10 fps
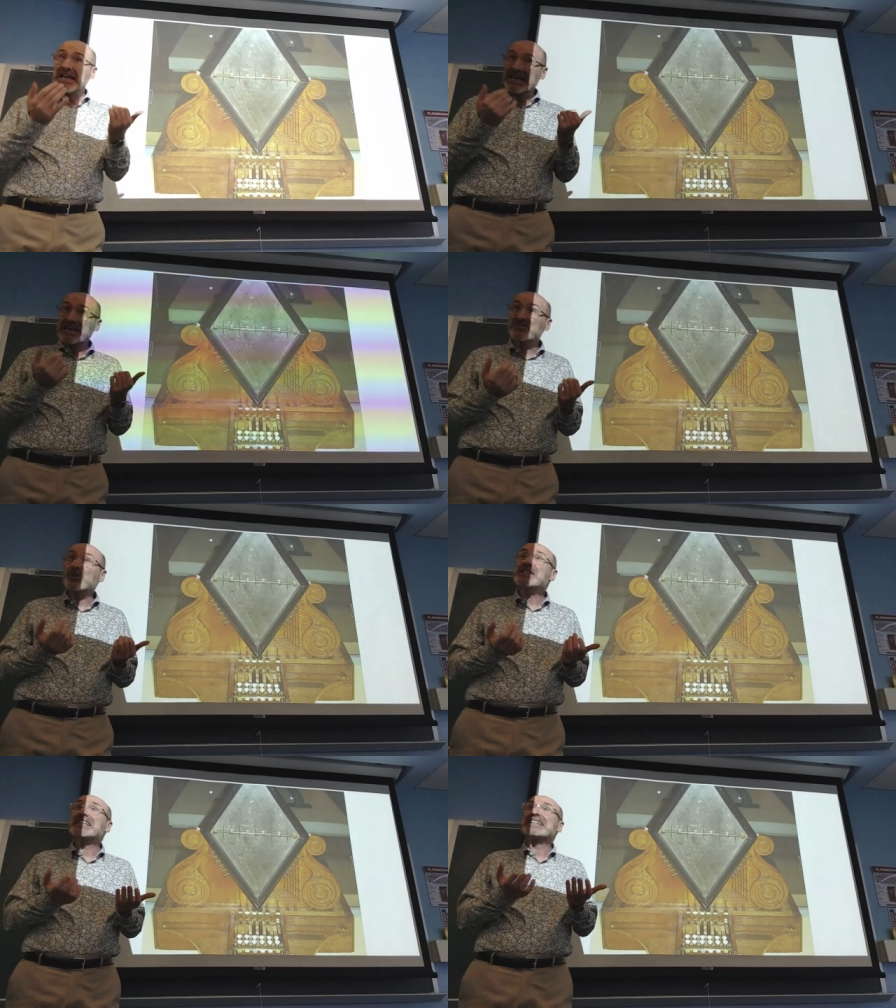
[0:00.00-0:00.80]

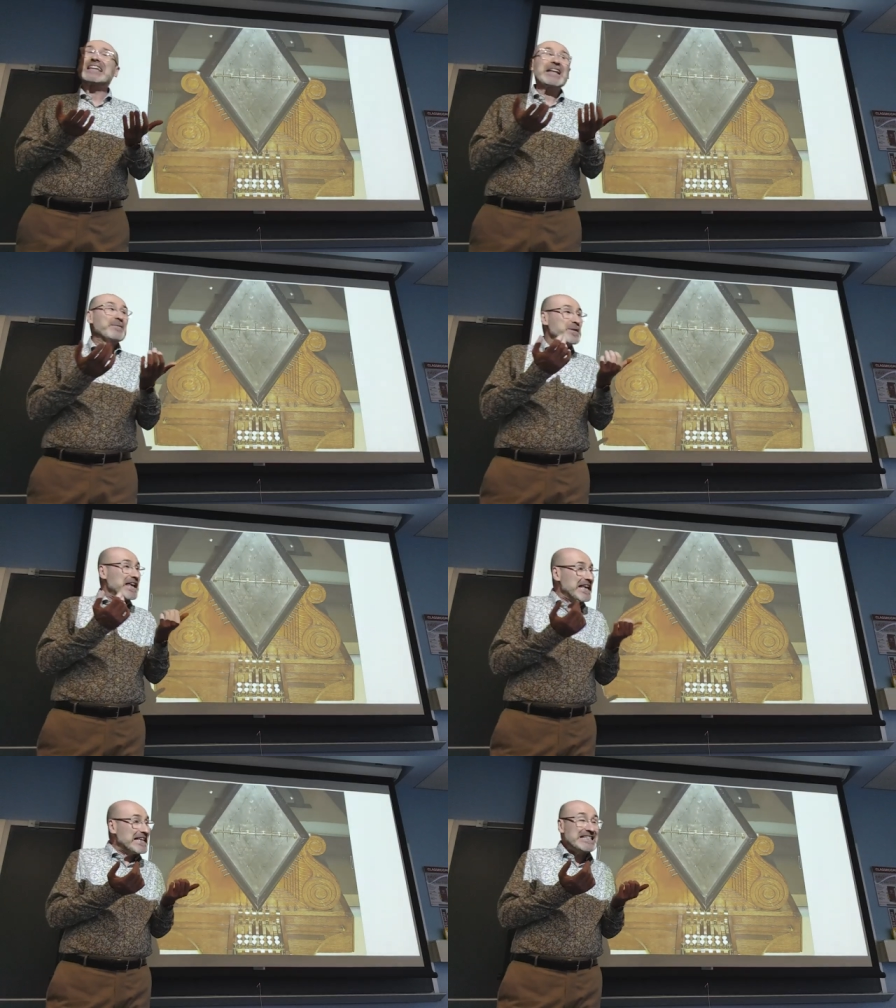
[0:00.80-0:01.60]
Electricity
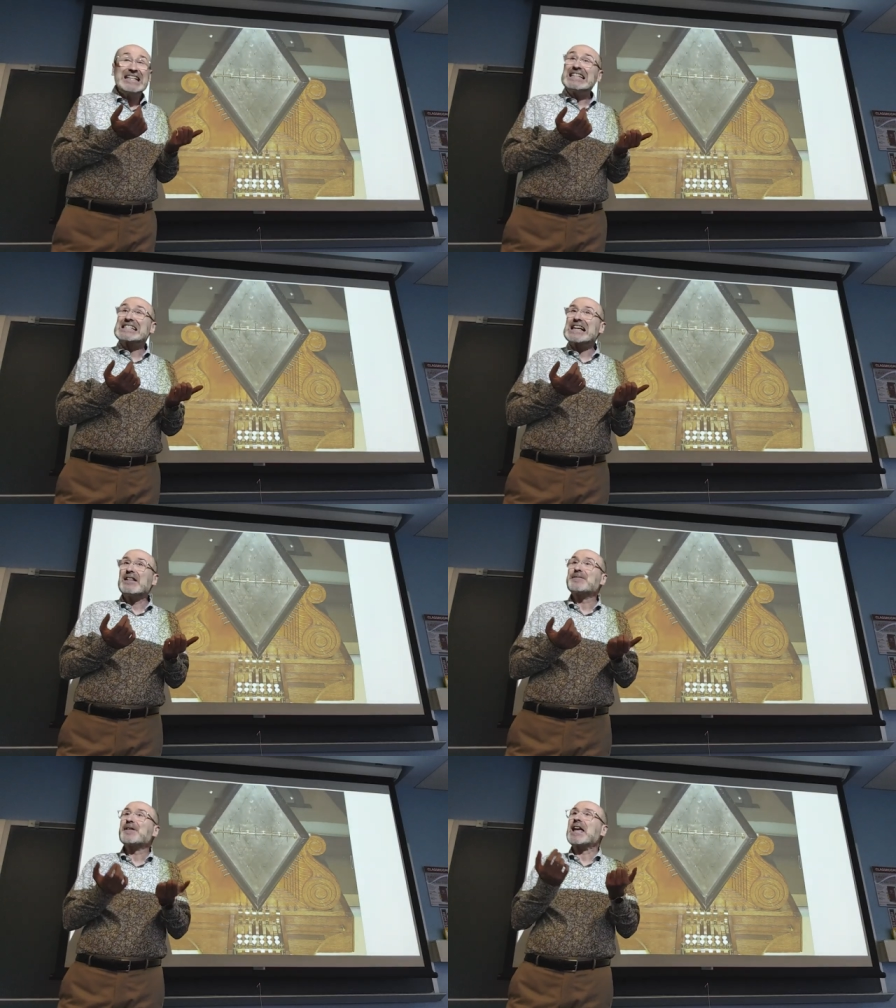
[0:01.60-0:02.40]
is in
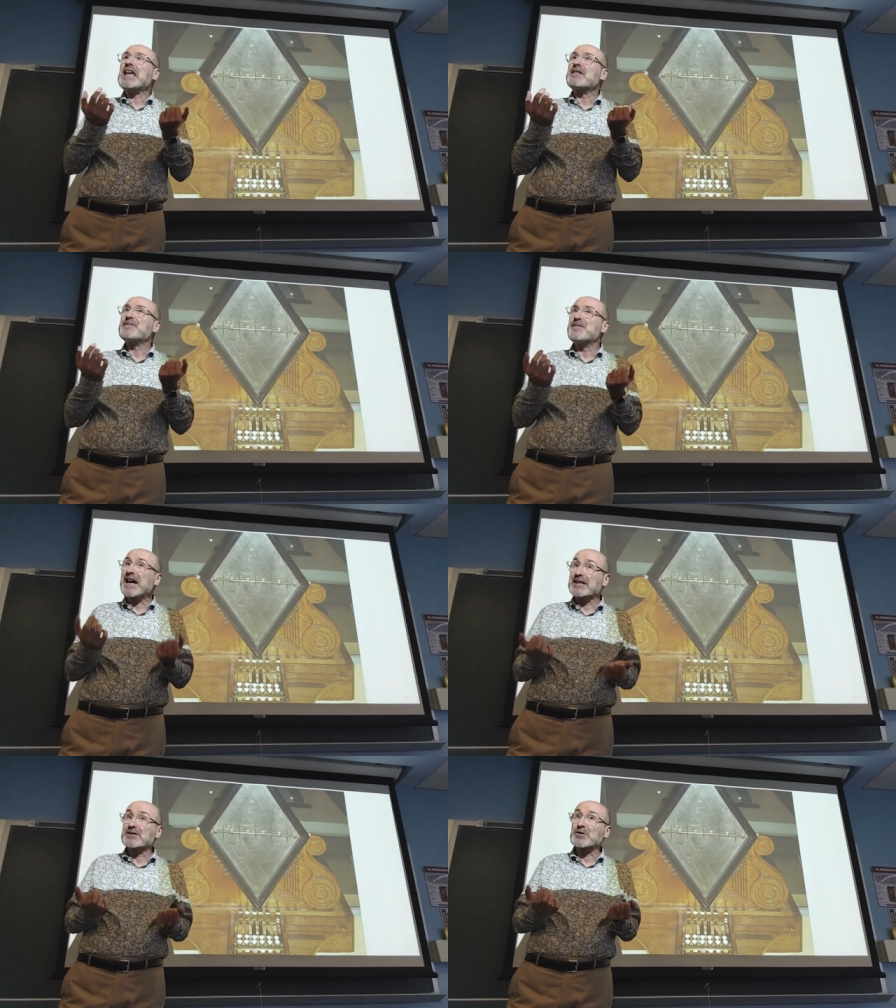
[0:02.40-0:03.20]
itself a
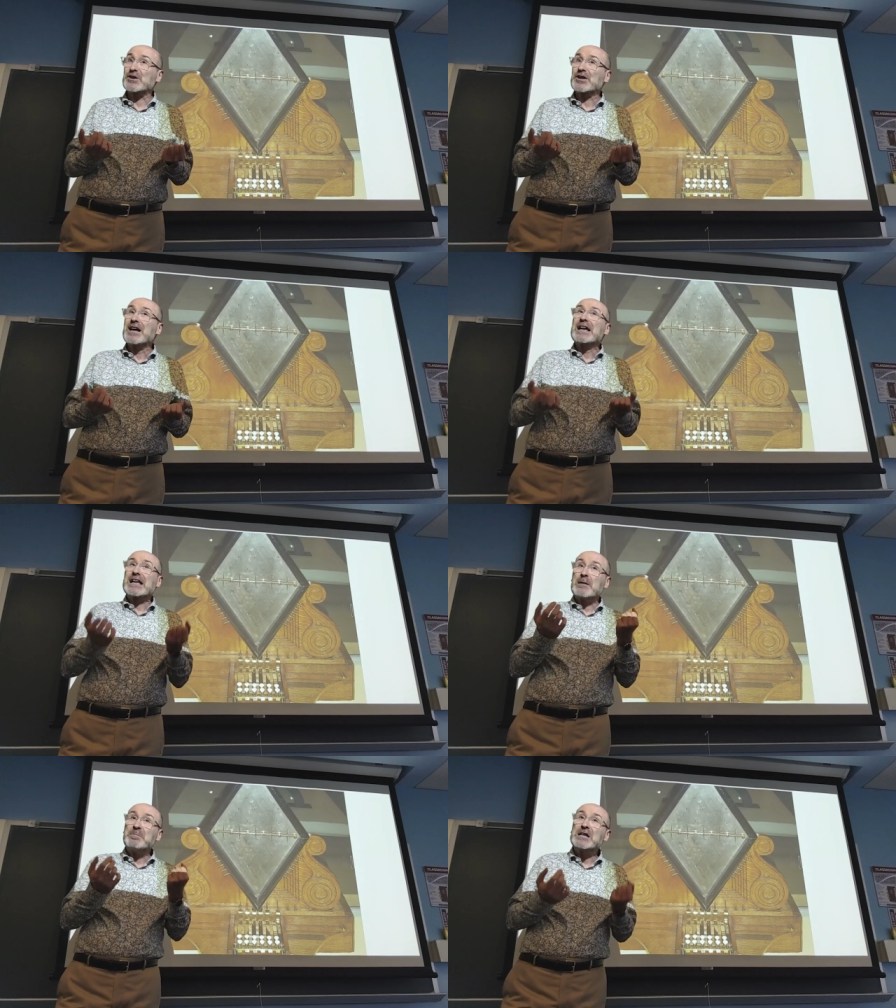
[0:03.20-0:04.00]
vector,
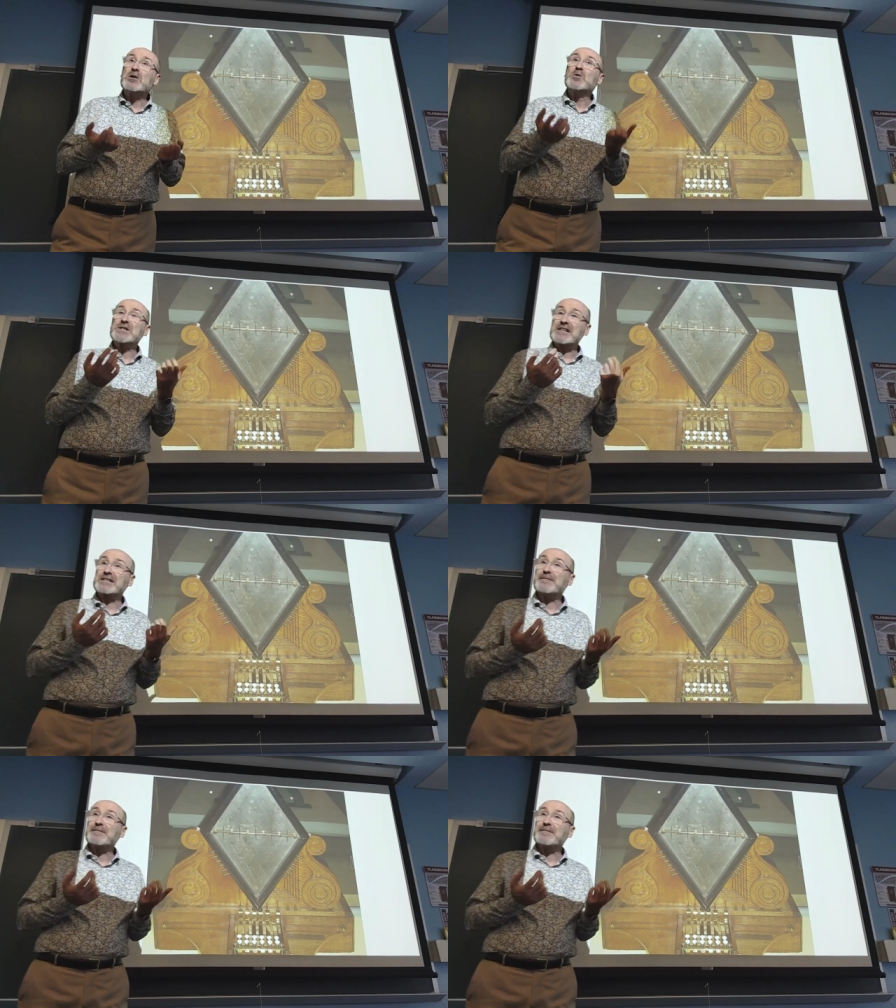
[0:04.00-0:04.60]
can be used as the